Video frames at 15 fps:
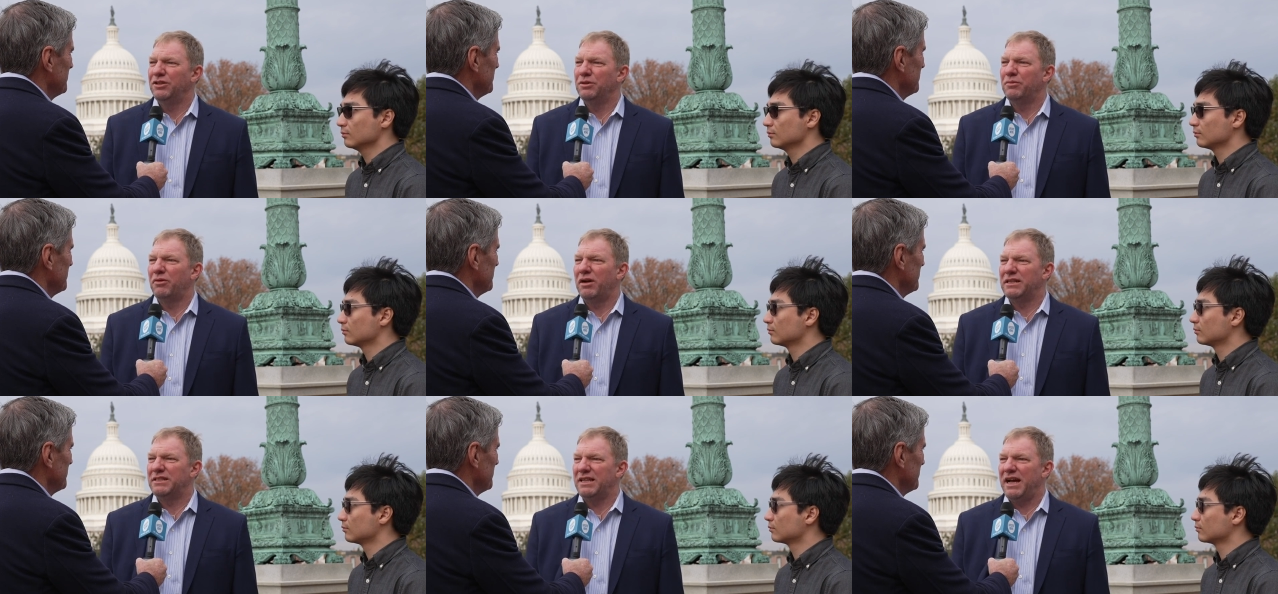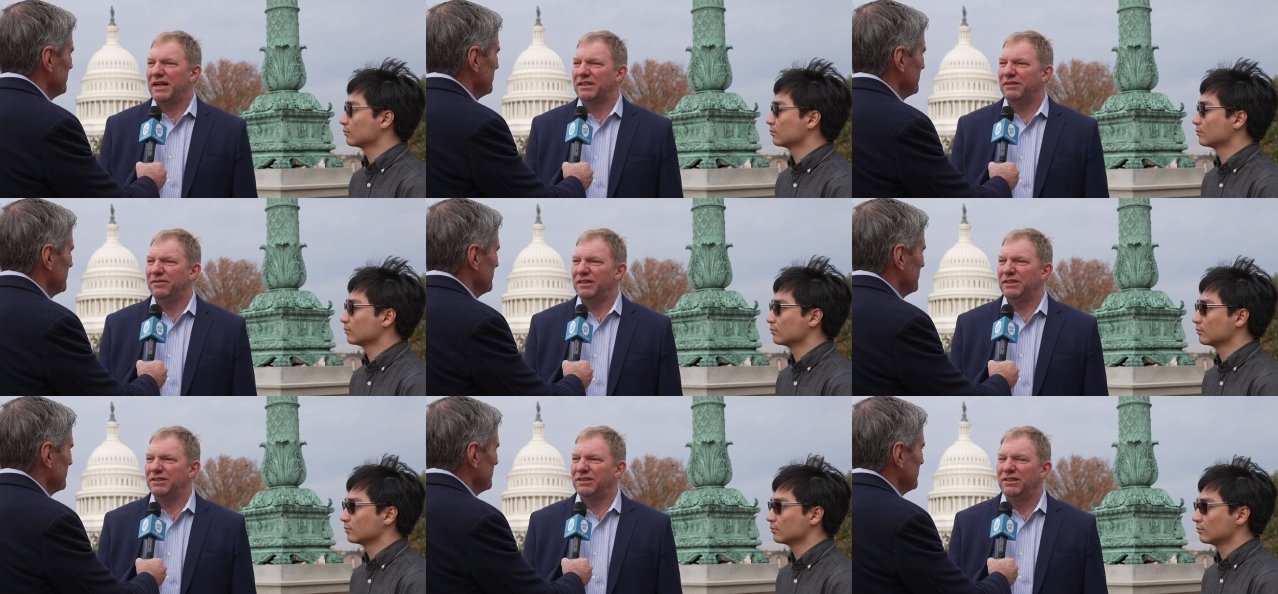Speaker 1: human rights
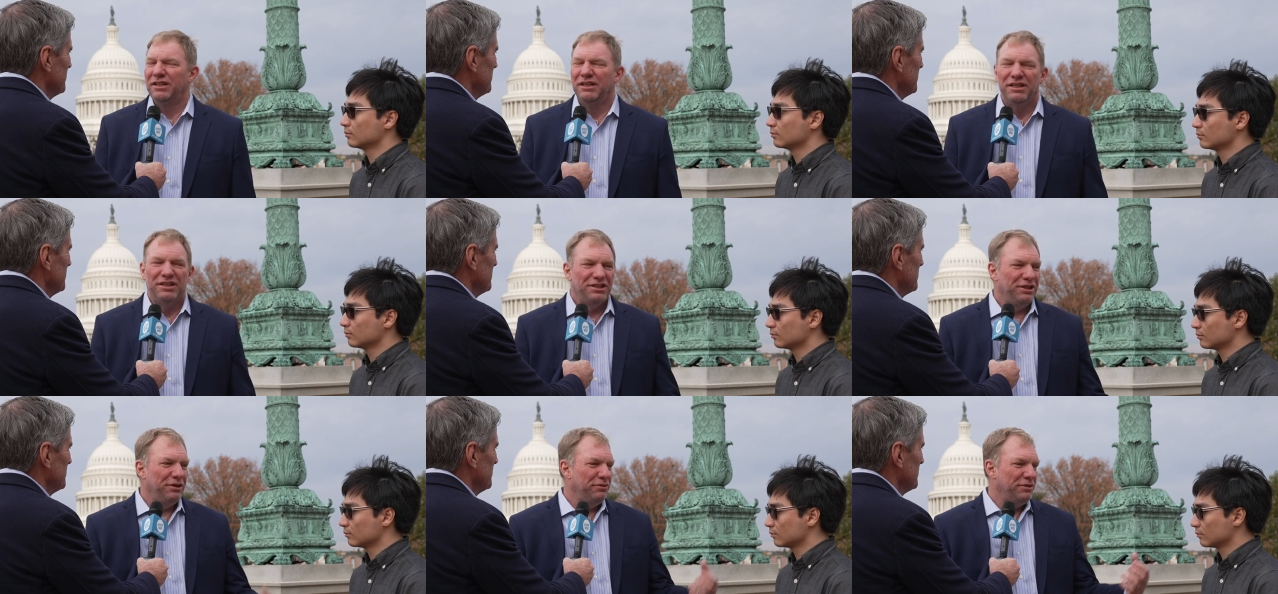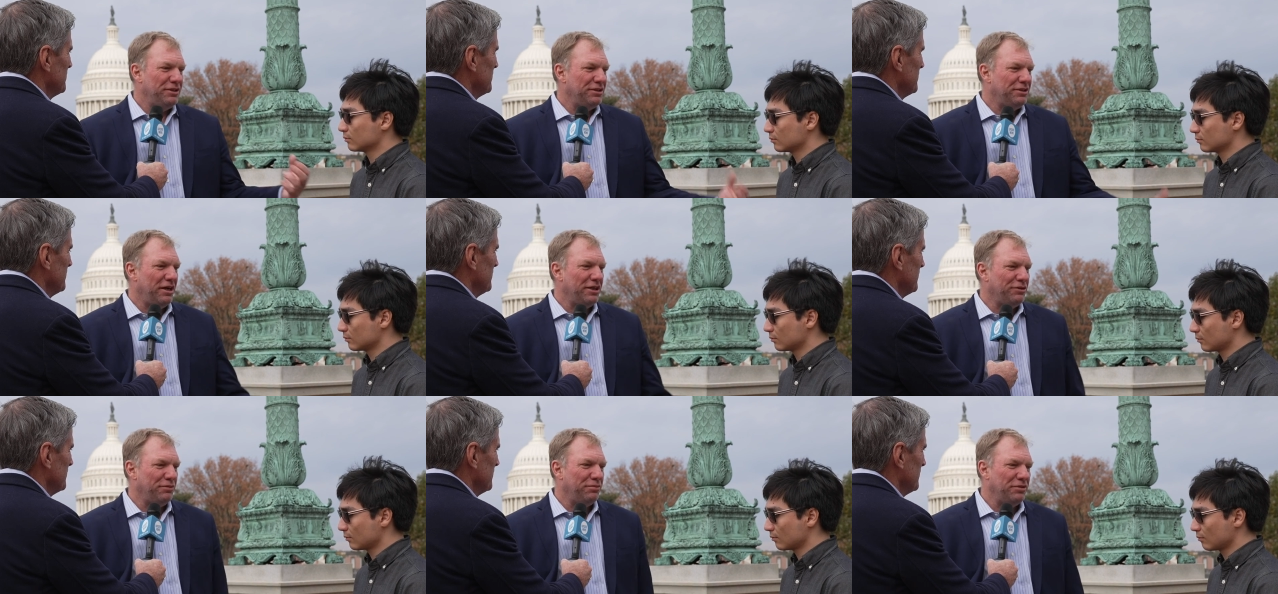activist. She was in
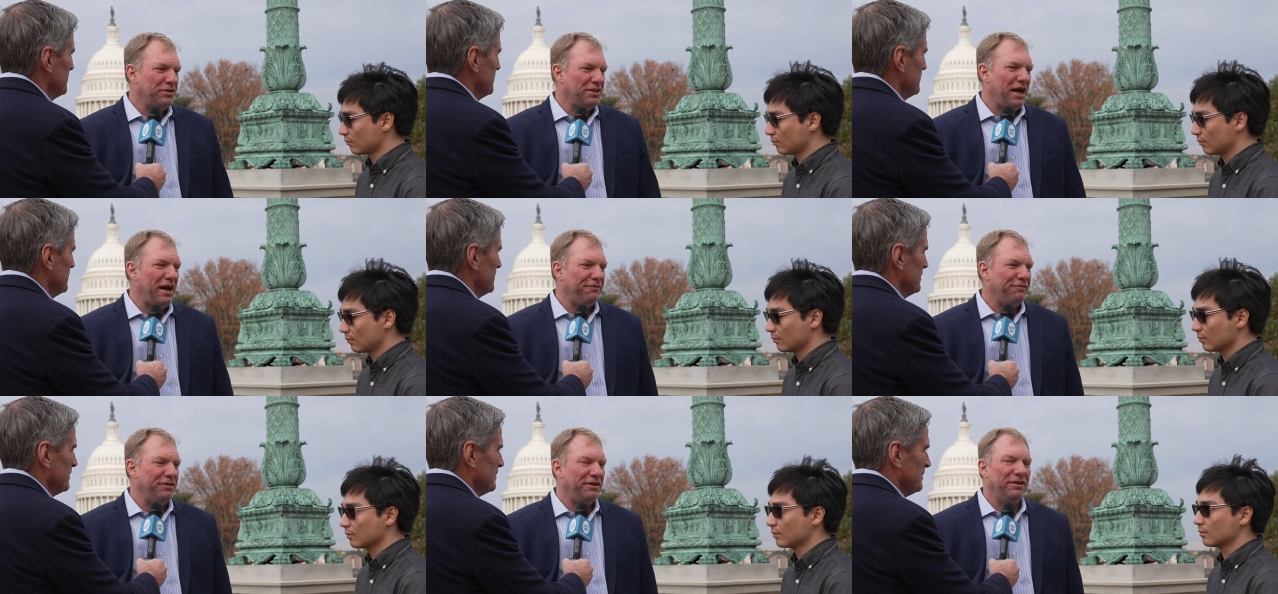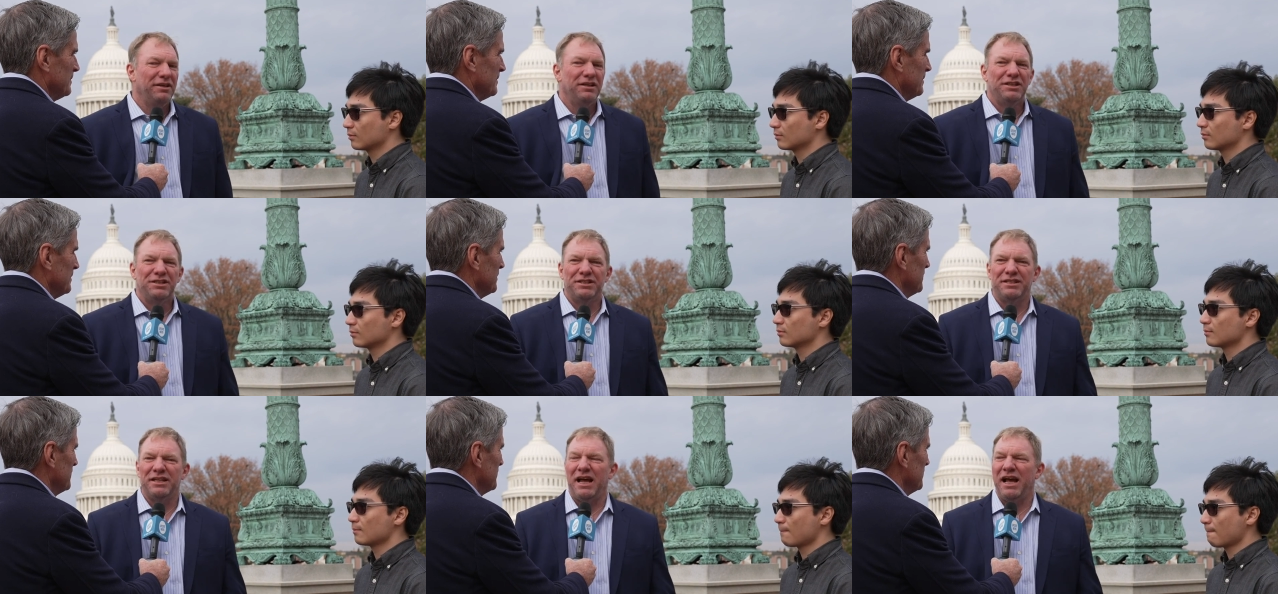touch with Mustafa.
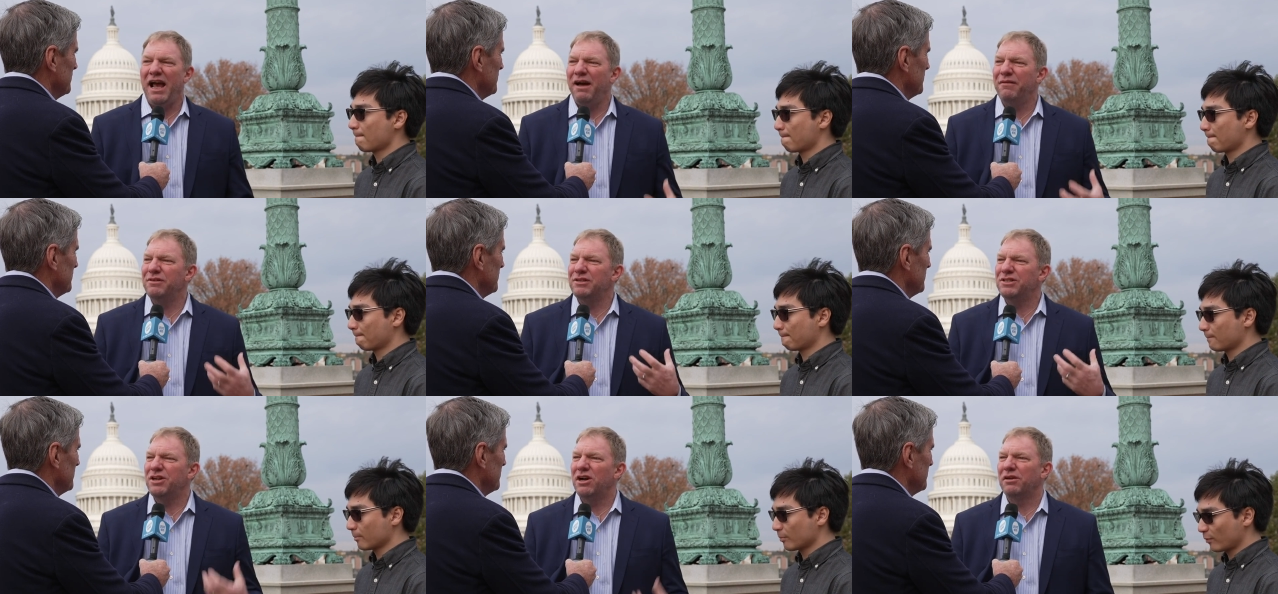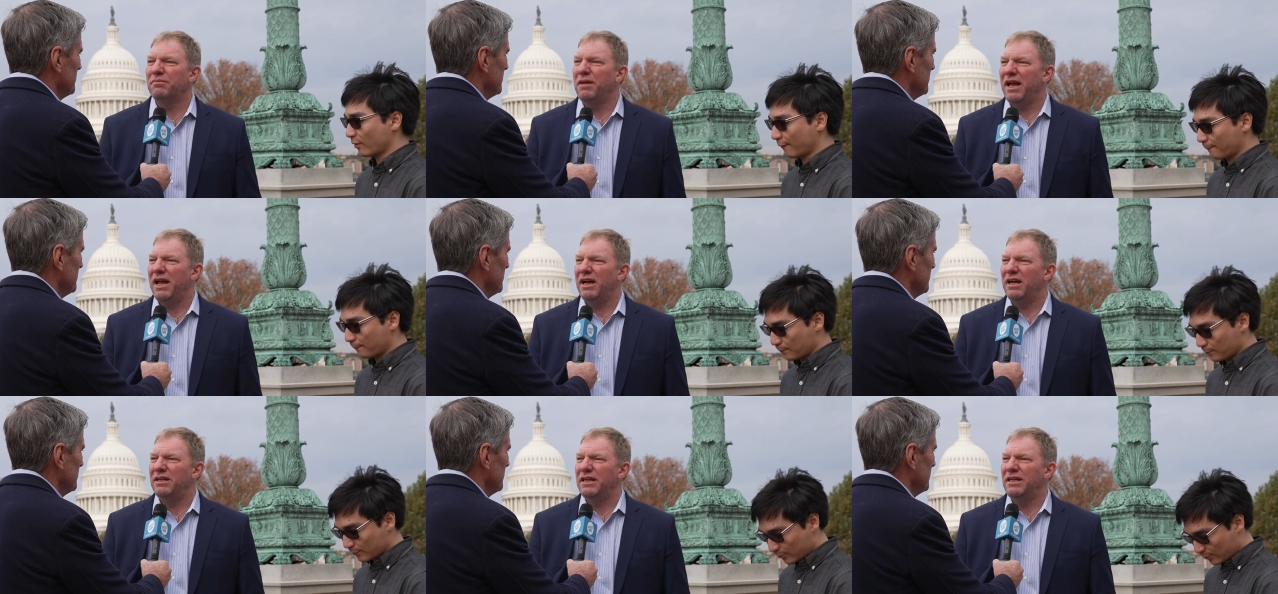She said, I have this young man.